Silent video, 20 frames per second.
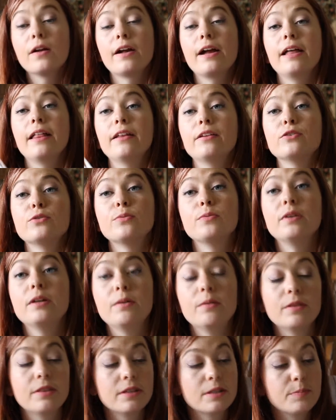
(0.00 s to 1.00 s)
Okay, let's
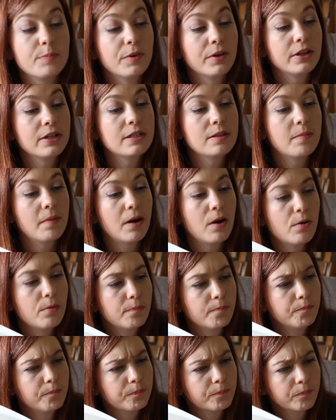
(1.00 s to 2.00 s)
read what this book is about.
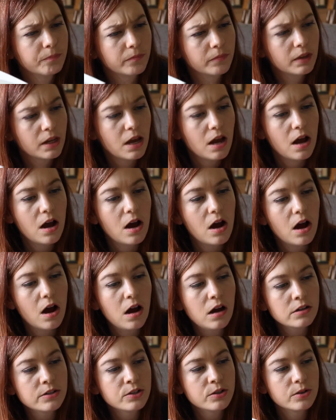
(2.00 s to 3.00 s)

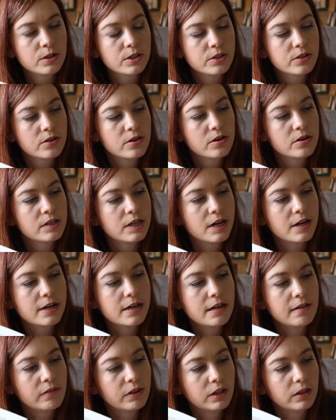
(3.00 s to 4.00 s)
All sorcerers are
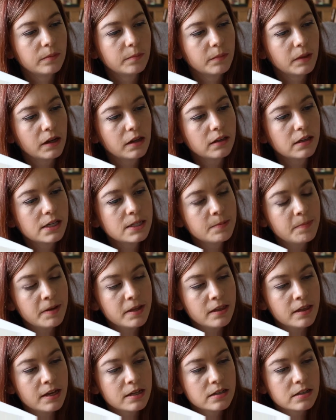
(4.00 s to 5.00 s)
evil.
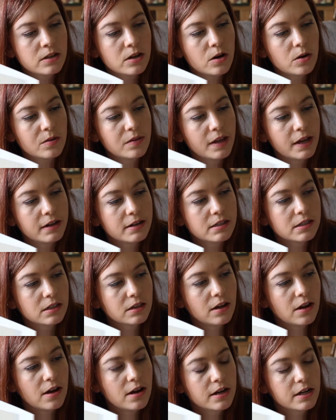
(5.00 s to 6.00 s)
Elizabeth has known that as
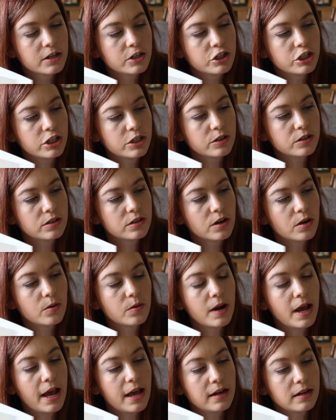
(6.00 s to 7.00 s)
long as she's
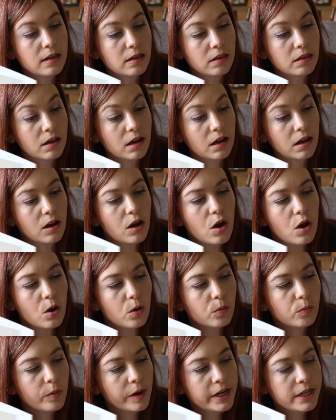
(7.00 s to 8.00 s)
known anything.
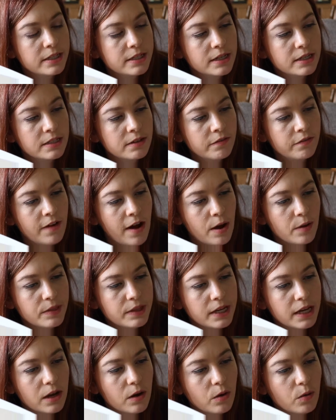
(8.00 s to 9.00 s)
Raised as a
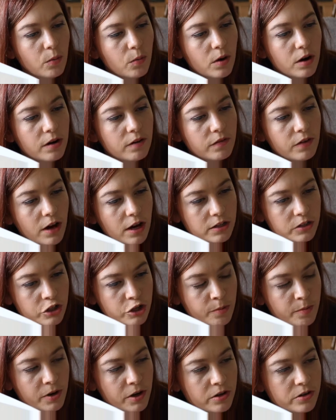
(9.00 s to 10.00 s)
foundling in one of
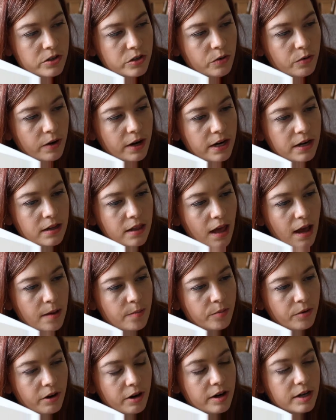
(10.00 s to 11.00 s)
Ostermere's great
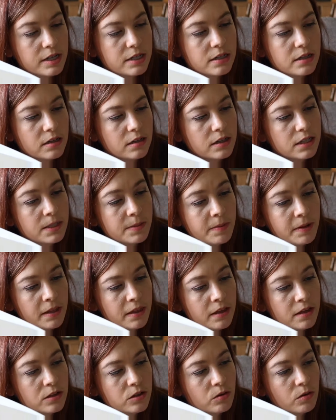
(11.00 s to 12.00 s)
libraries,
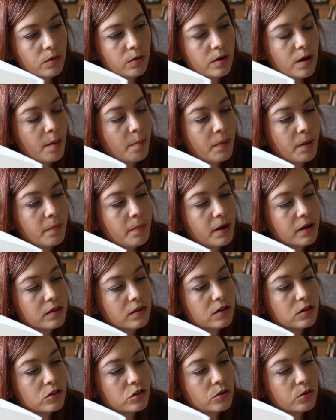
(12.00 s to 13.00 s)
Elizabeth has grown up among
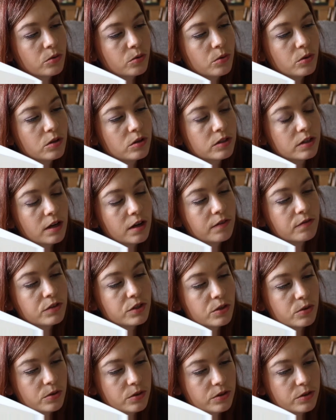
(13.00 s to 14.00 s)
the tools of
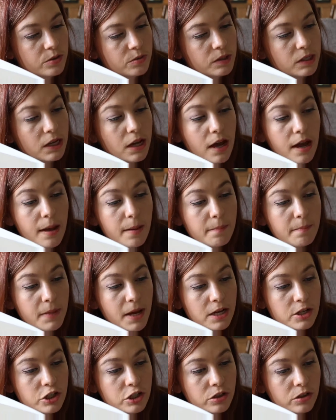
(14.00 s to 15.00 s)
sorcery,
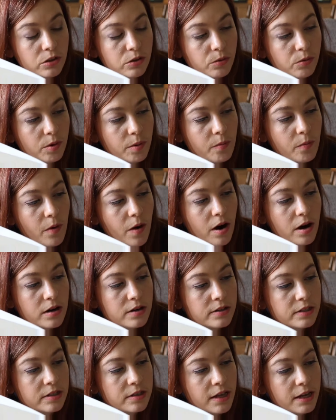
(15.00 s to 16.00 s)
magical
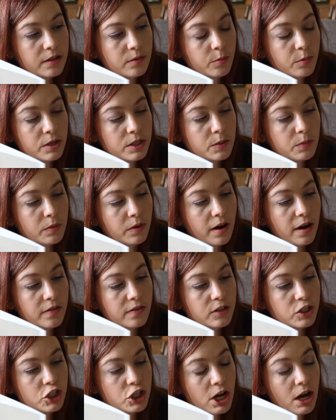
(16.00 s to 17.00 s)
grimoires that whisper on
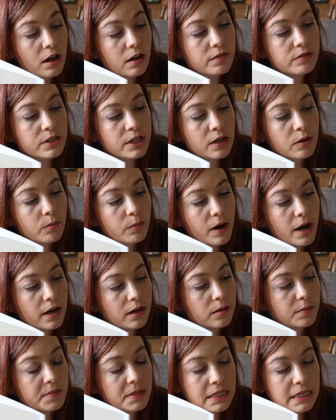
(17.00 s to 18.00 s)
the shelves and
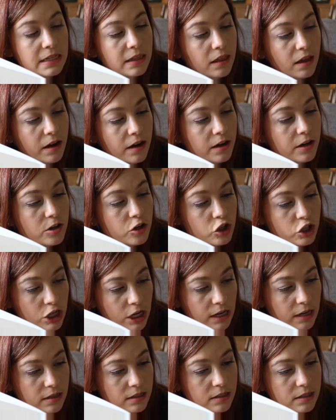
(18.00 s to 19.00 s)
rattle beneath iron
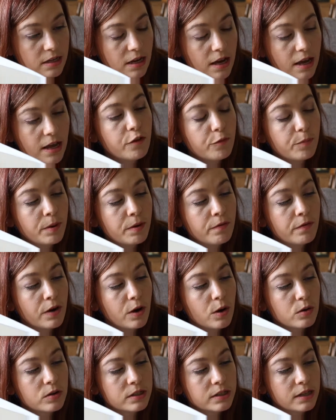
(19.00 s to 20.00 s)
chains. If
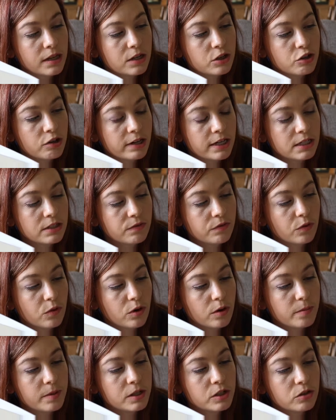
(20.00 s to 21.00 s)
provoked, they
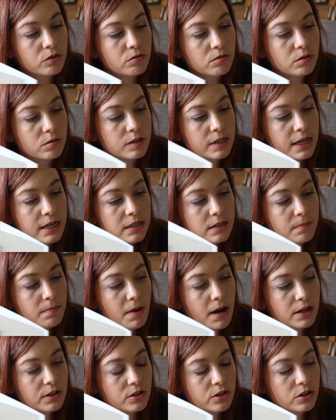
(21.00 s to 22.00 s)
transform into grotesque
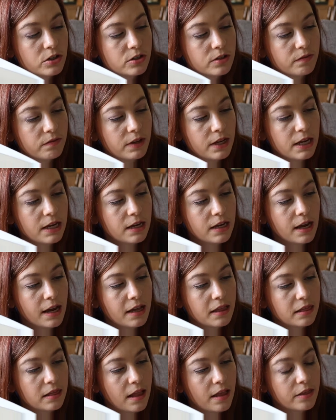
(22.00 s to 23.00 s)
monsters of ink
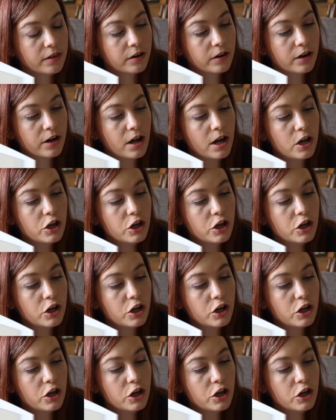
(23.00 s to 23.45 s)
and leather.